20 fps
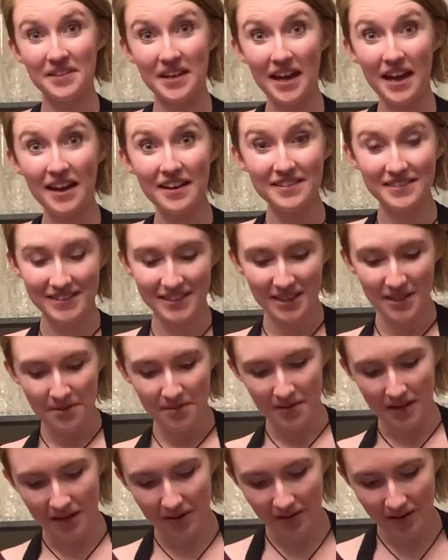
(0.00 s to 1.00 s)
Yeah.
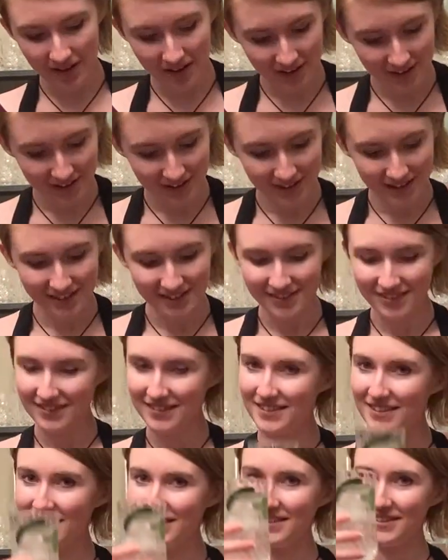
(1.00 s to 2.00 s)
Anyway,
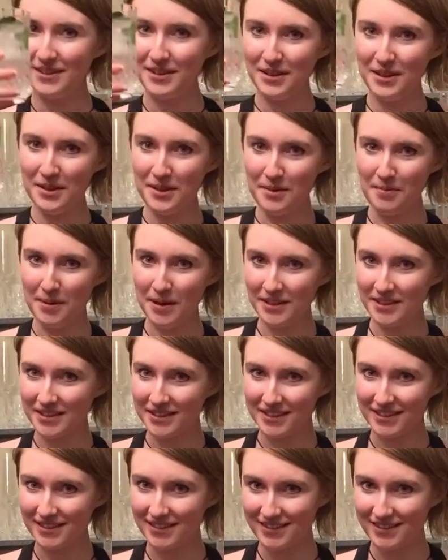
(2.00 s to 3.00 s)
the Butler.